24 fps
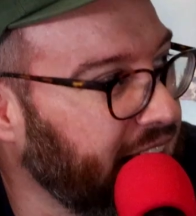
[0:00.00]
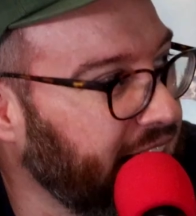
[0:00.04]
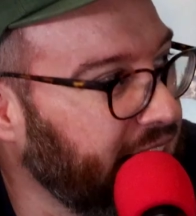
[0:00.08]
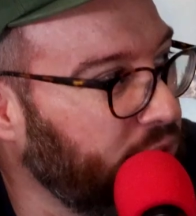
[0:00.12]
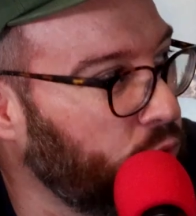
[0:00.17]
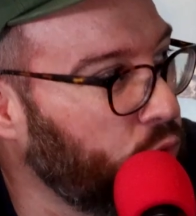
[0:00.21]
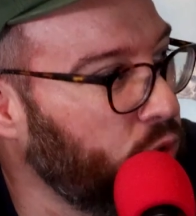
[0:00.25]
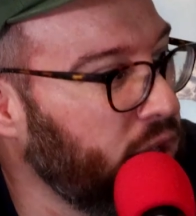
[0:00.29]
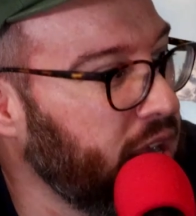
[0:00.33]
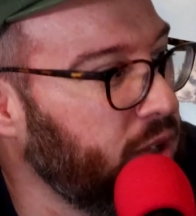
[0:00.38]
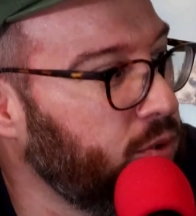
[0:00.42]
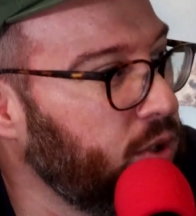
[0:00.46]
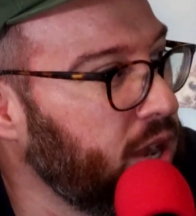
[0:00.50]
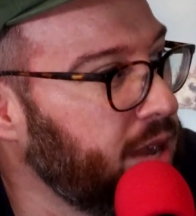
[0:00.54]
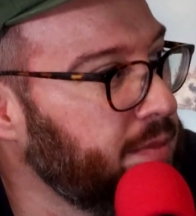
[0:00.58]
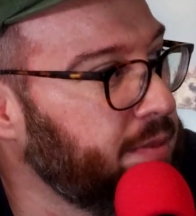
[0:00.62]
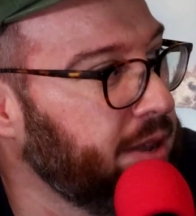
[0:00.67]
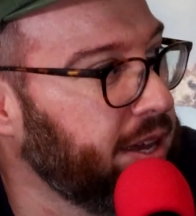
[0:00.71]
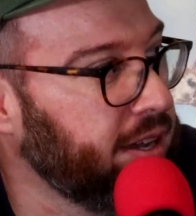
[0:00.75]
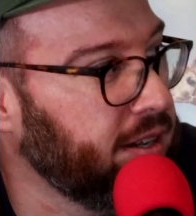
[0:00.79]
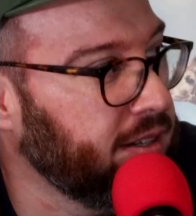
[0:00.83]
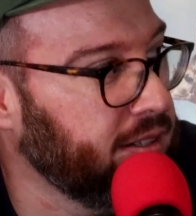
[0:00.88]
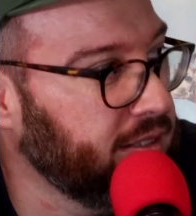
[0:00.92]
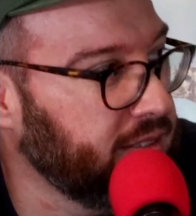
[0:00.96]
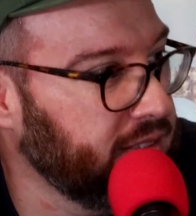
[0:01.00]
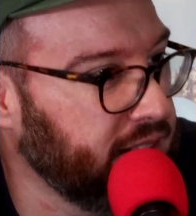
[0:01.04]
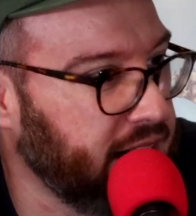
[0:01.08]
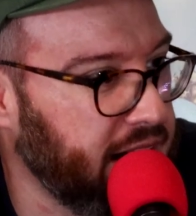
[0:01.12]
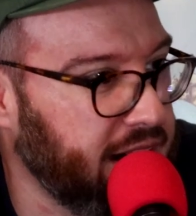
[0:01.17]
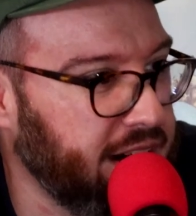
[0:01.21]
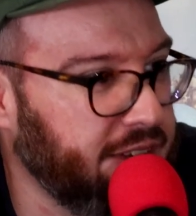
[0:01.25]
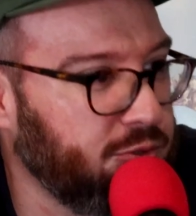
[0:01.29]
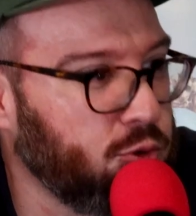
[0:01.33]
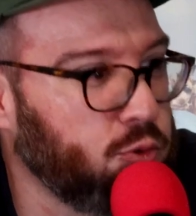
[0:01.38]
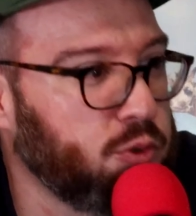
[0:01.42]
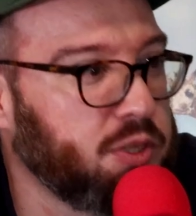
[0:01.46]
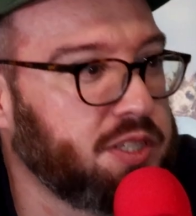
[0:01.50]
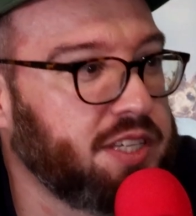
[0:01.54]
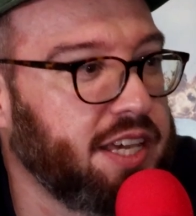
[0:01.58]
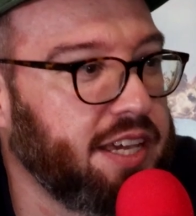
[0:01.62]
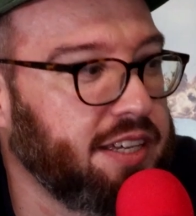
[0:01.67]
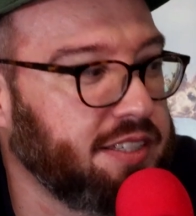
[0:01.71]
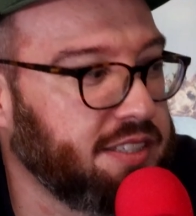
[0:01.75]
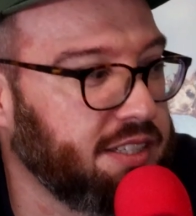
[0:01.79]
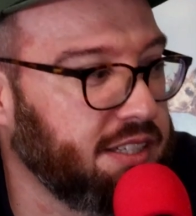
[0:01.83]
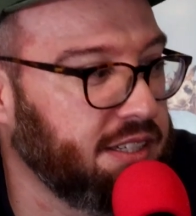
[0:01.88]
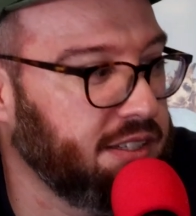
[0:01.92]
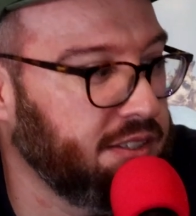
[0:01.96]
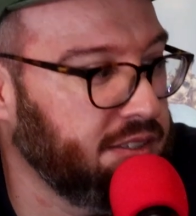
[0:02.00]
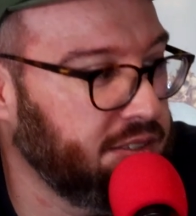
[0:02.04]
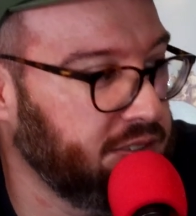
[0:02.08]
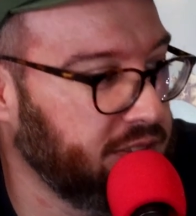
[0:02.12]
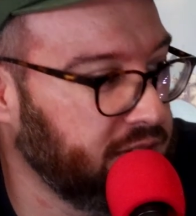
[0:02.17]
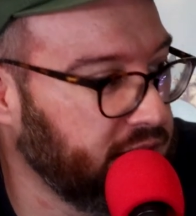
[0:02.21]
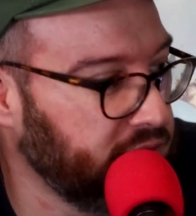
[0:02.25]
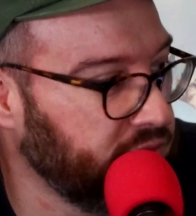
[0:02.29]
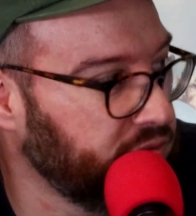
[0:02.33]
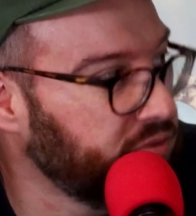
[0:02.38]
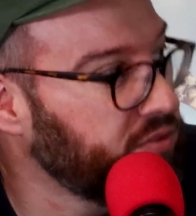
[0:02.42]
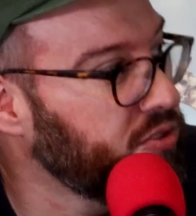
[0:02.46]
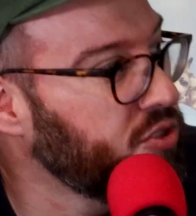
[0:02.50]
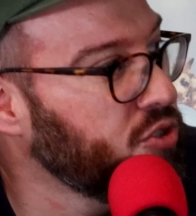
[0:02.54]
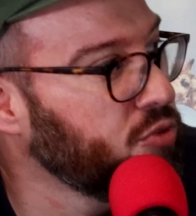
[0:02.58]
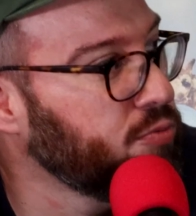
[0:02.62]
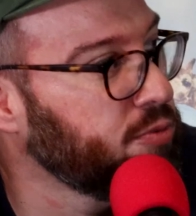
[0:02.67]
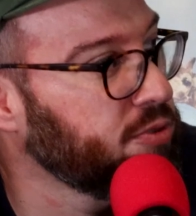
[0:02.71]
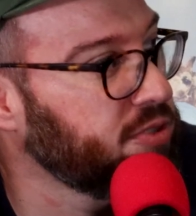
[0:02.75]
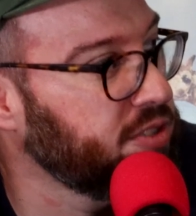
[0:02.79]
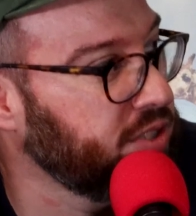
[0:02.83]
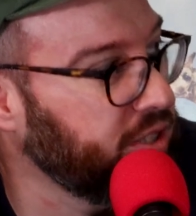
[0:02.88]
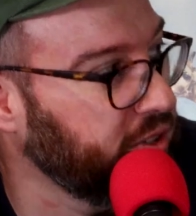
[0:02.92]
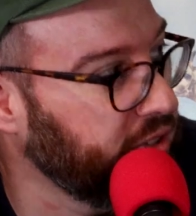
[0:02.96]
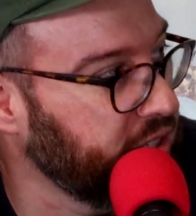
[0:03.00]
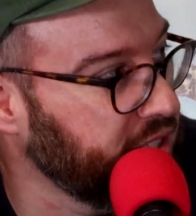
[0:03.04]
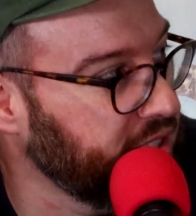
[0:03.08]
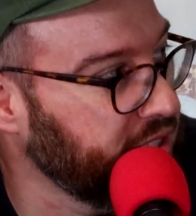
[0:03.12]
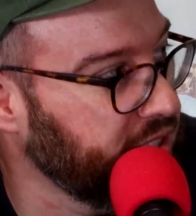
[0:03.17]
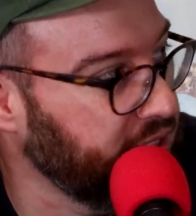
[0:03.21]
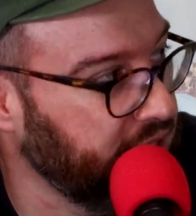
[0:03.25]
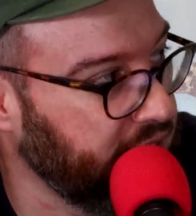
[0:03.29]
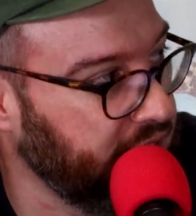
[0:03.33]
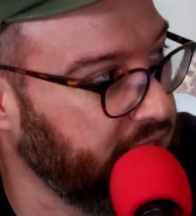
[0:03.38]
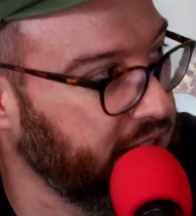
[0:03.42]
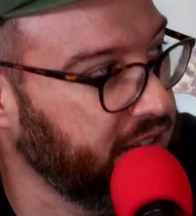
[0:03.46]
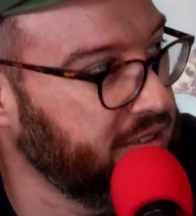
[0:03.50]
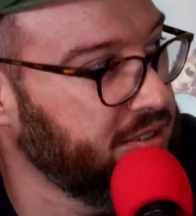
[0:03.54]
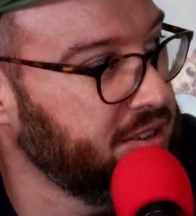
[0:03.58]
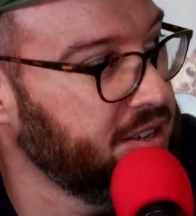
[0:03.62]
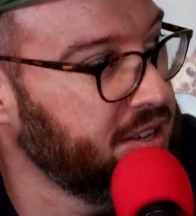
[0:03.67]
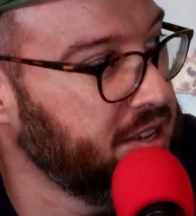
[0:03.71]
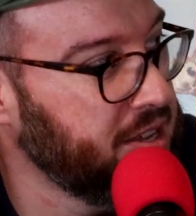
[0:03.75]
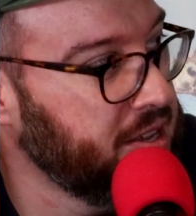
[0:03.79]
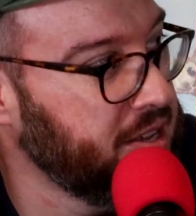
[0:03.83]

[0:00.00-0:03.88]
Yeah, like way better, and everyone takes it super seriously.